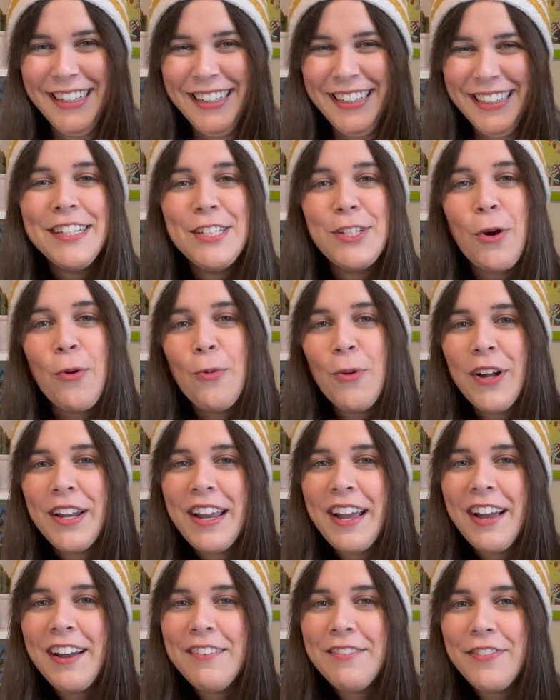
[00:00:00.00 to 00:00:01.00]
So one
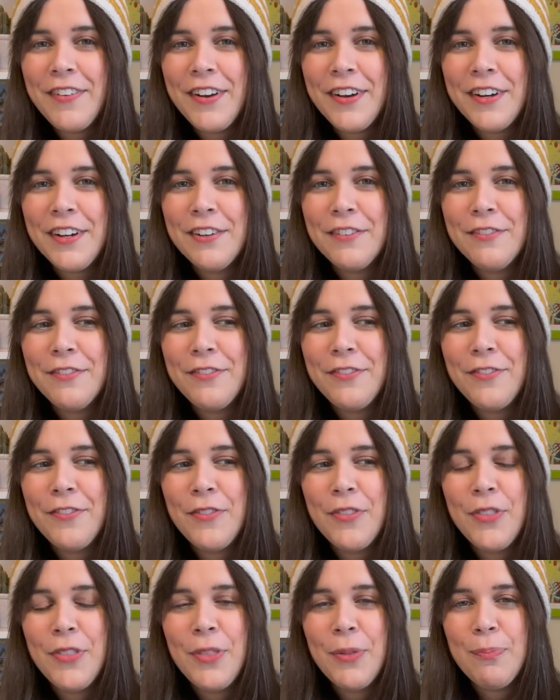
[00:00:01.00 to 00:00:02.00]
half of
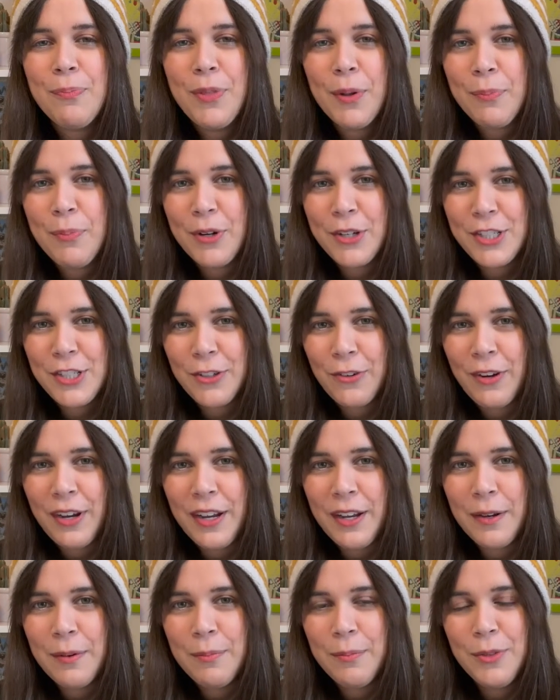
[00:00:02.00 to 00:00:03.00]
the
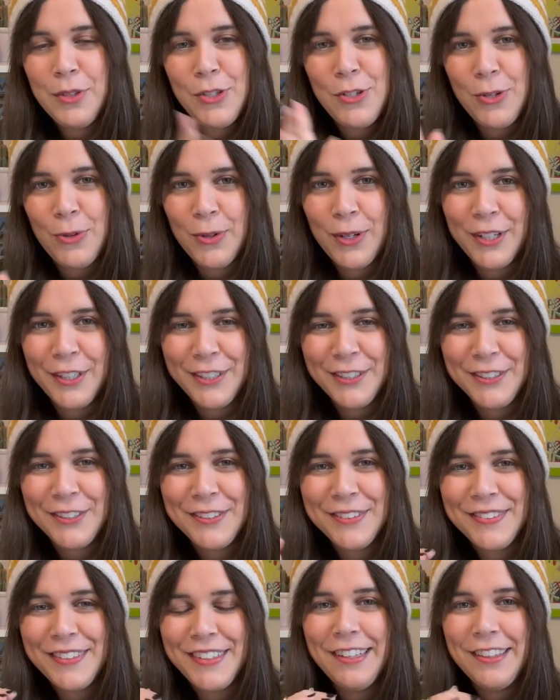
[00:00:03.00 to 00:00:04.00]
Bookstagram
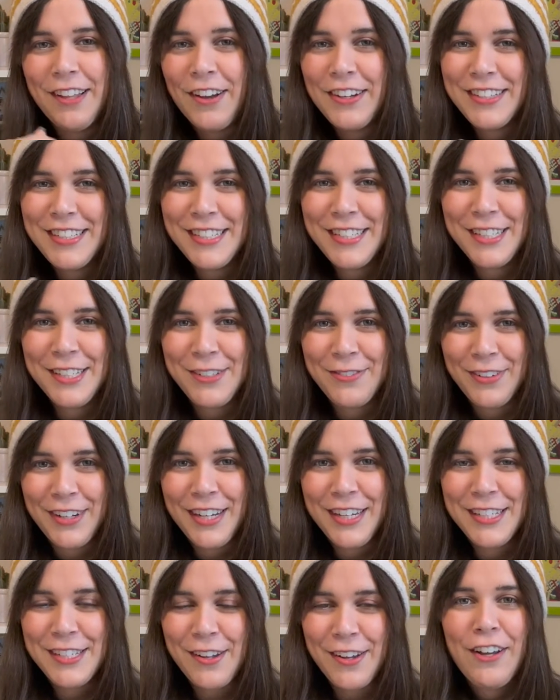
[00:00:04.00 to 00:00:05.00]
duo Long Distance
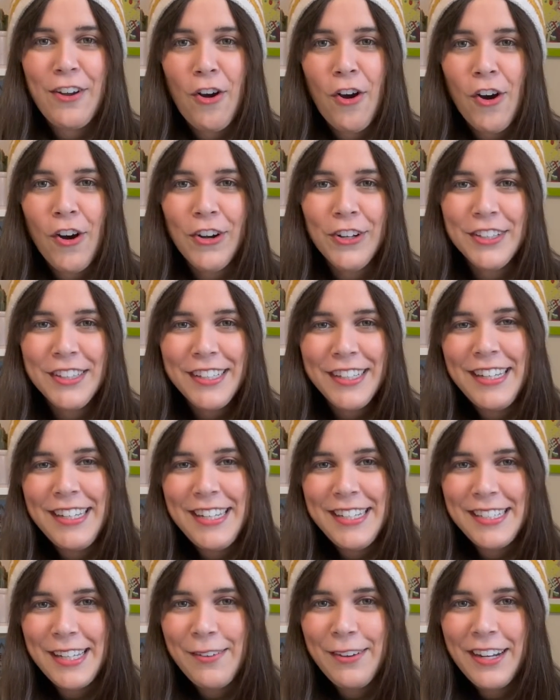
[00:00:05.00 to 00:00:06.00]
Reads called
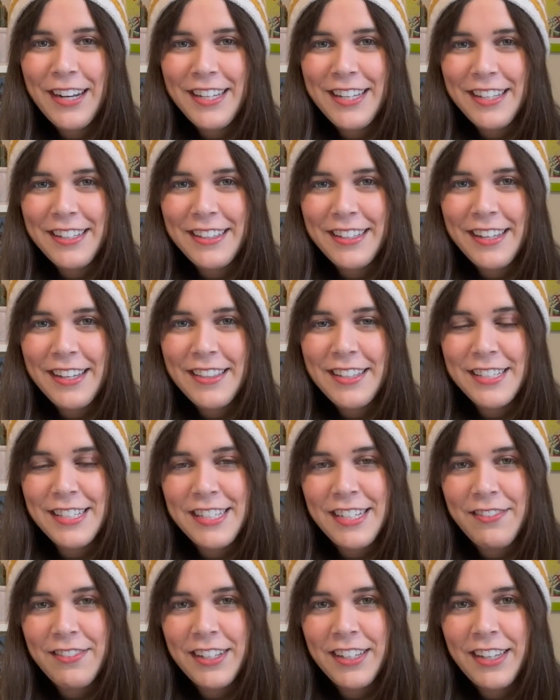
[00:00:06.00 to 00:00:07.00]
Isabel Allende the
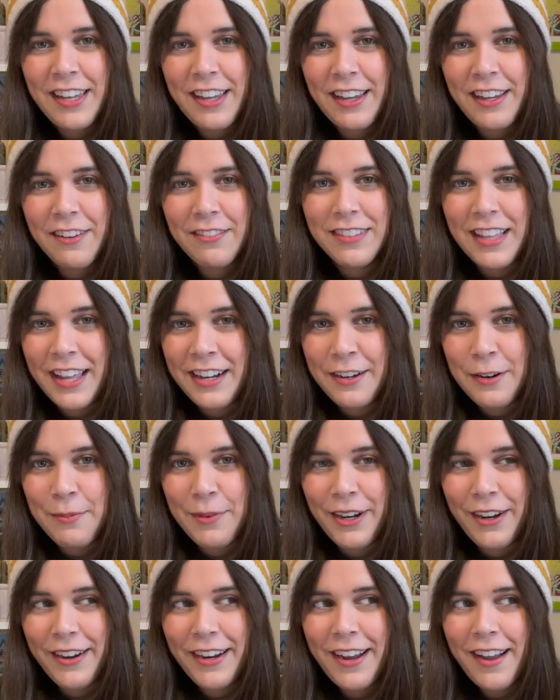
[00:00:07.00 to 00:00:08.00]
Stephen King of Latin
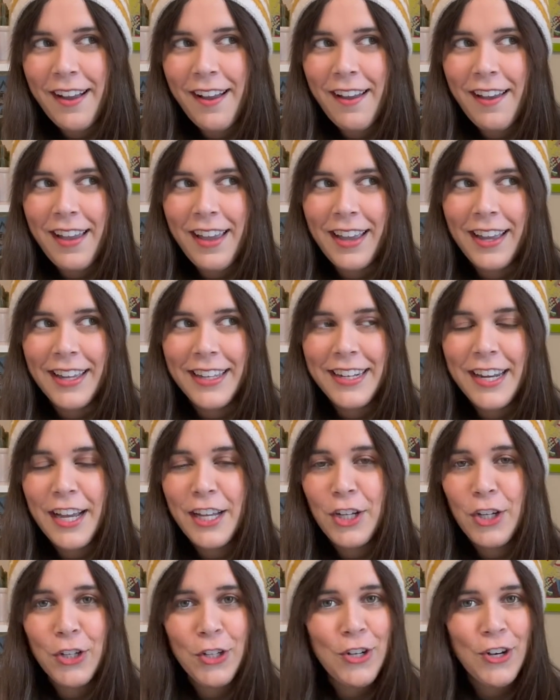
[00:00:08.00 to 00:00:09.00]
America, and I
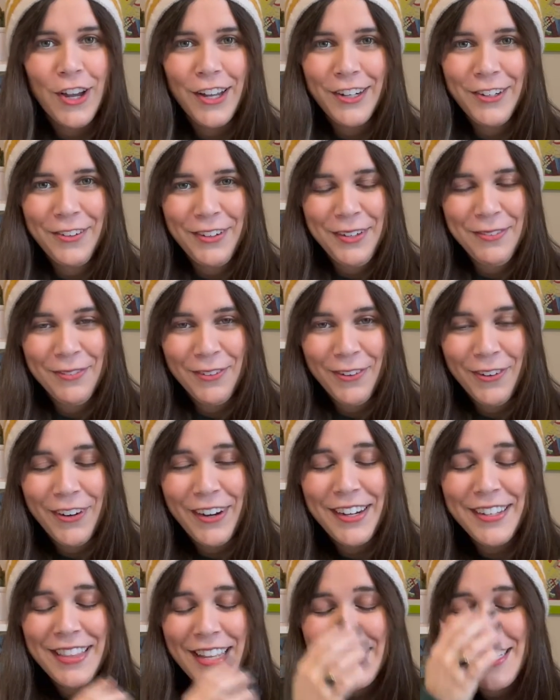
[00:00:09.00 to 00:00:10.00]
could not agree
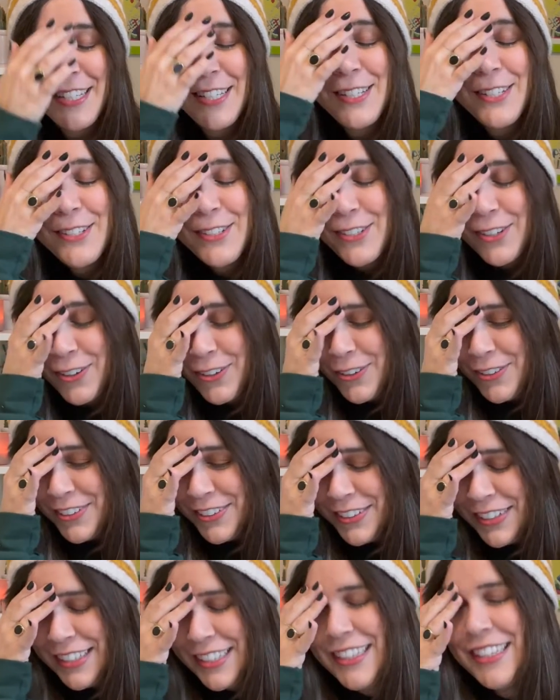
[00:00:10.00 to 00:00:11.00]
more. That's
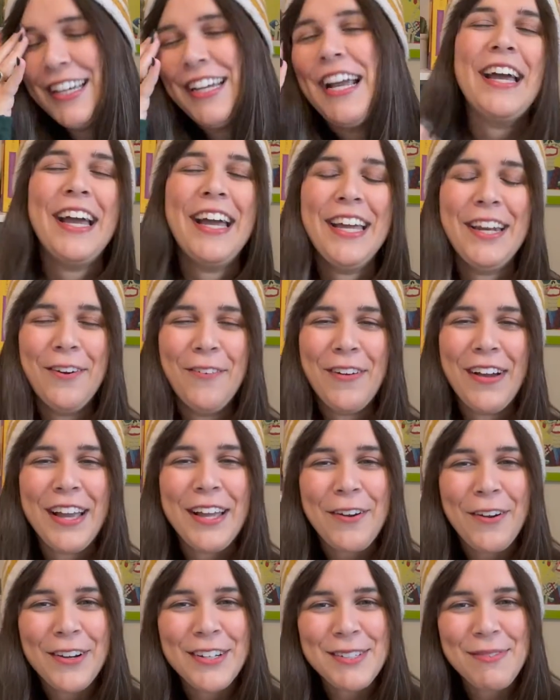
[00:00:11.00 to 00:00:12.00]
so, like, in a way
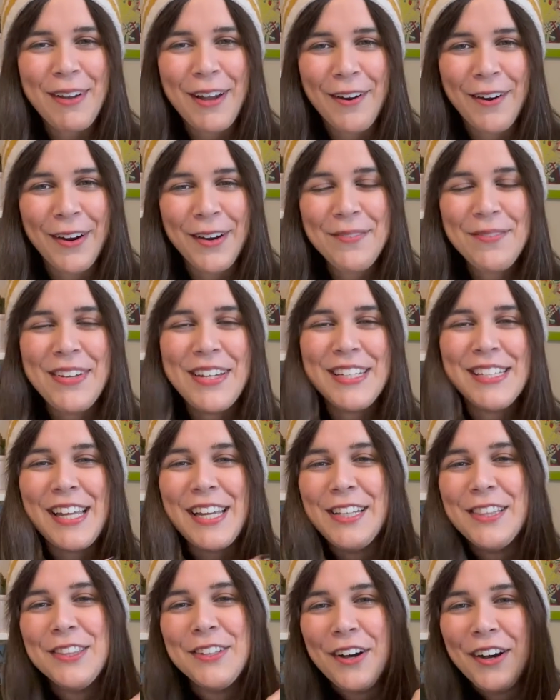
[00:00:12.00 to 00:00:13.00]
it hurts my heart because
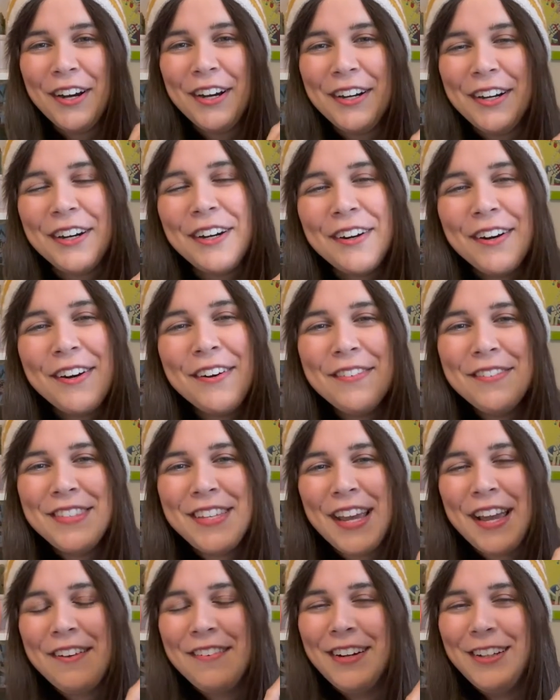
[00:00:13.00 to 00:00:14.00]
I loved
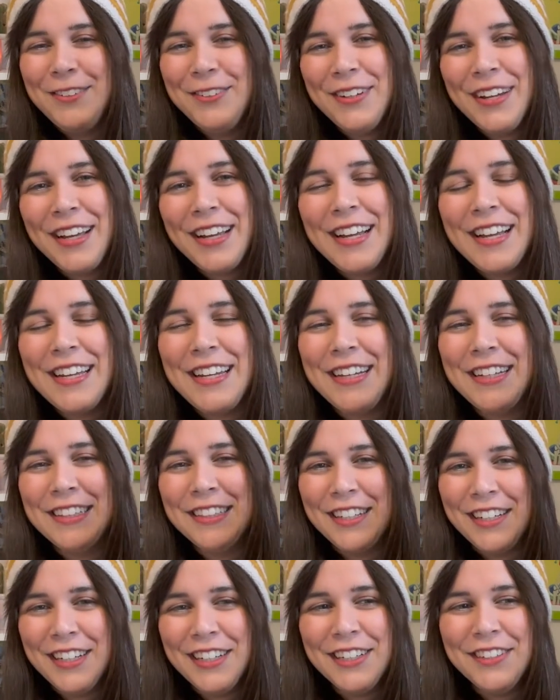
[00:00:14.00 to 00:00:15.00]
Eva Luna and I
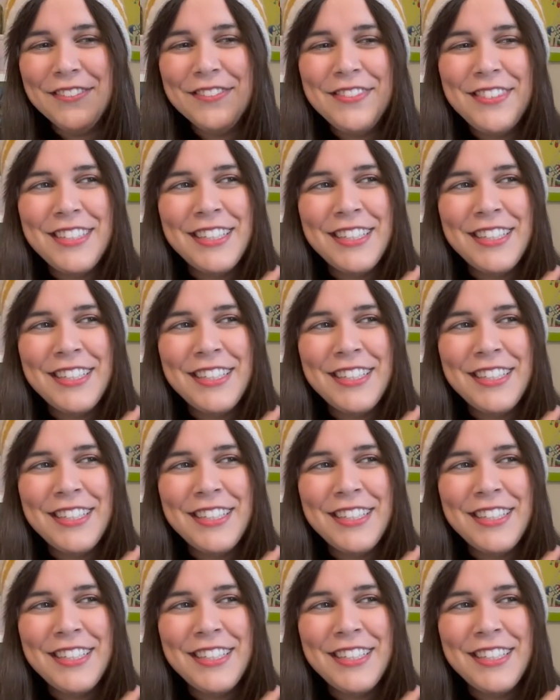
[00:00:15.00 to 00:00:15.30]
loved